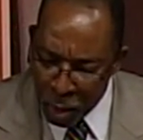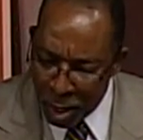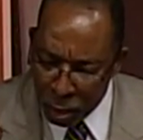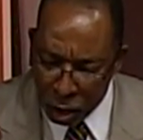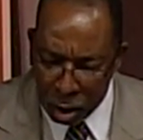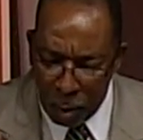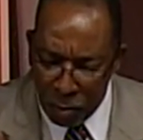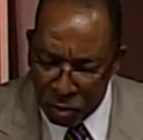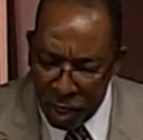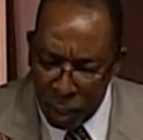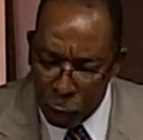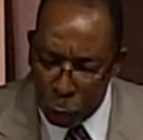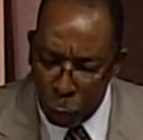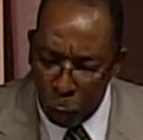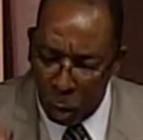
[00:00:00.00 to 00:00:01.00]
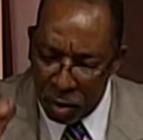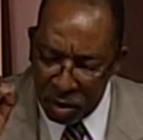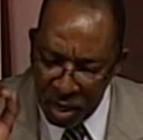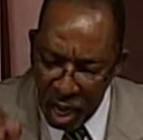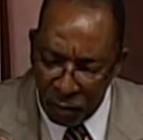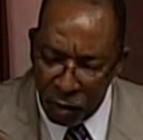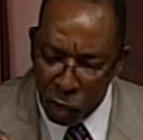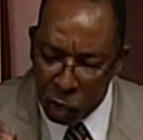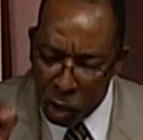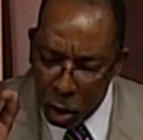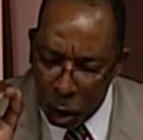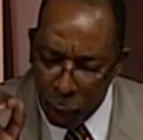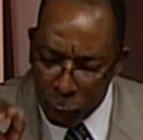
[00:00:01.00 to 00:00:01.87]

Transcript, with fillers: Some things you will never see or